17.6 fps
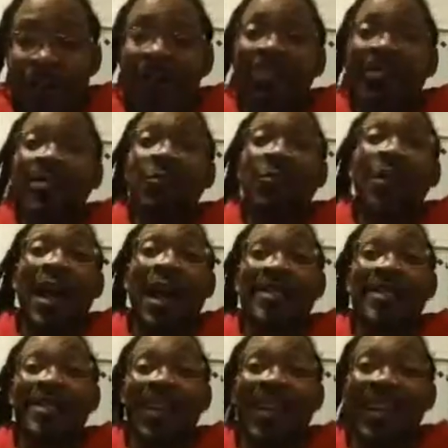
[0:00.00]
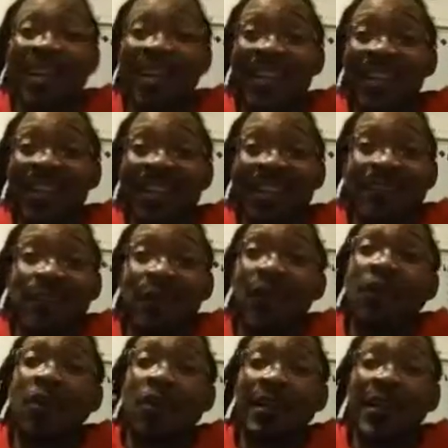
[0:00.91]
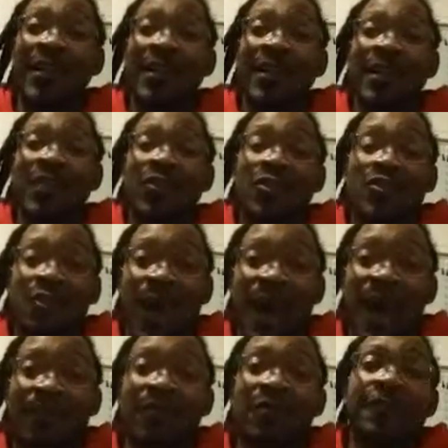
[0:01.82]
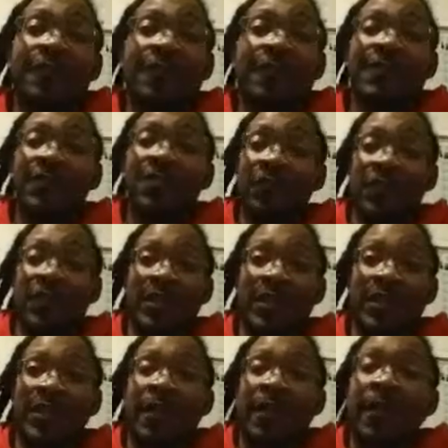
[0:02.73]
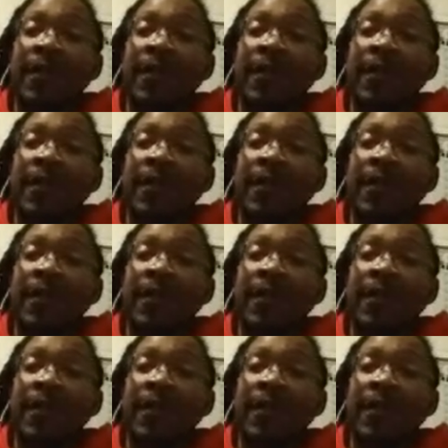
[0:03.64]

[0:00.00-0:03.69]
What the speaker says: Listen to what I said. Leave early, drive defensively.